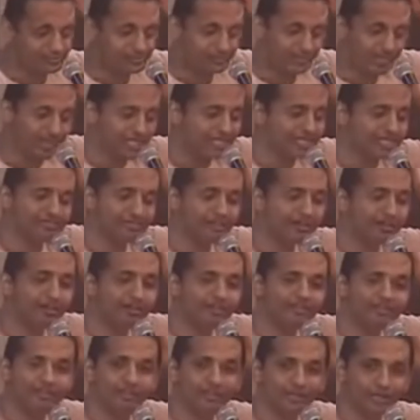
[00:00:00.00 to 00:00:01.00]
it is very
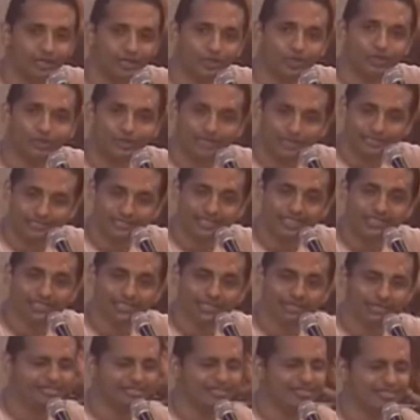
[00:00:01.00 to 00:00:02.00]
difficult to
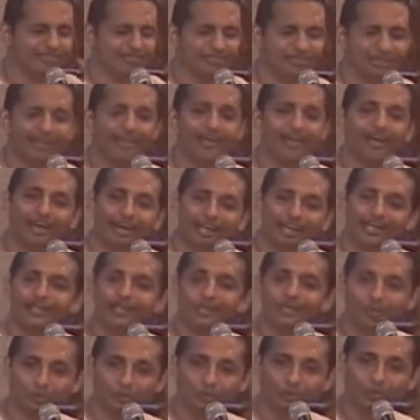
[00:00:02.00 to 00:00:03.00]
understand. This is a very high
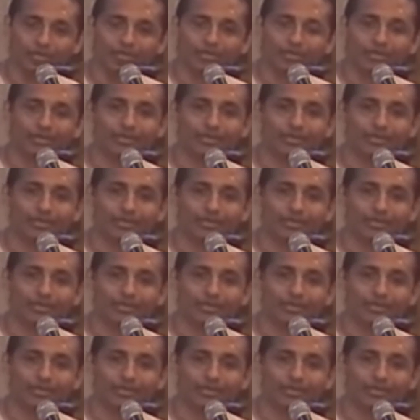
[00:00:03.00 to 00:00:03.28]
topic.